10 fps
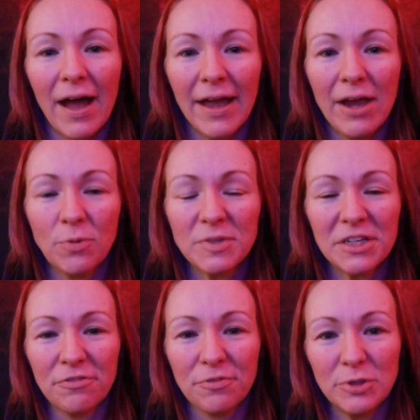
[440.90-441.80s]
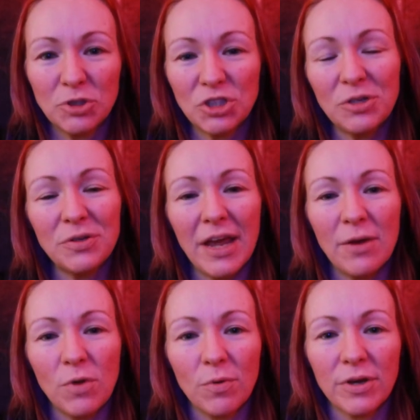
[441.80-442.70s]
I hope to hear from you soon
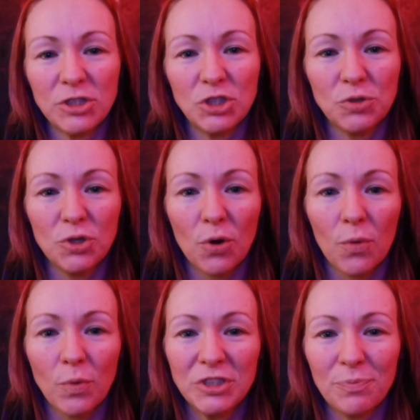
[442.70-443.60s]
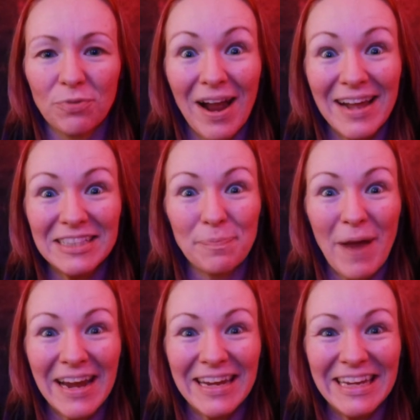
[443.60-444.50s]
and we will get you your witchy prize
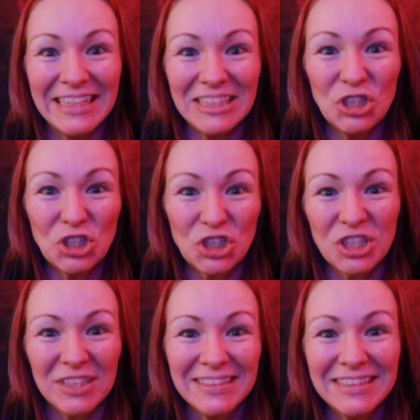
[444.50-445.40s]
package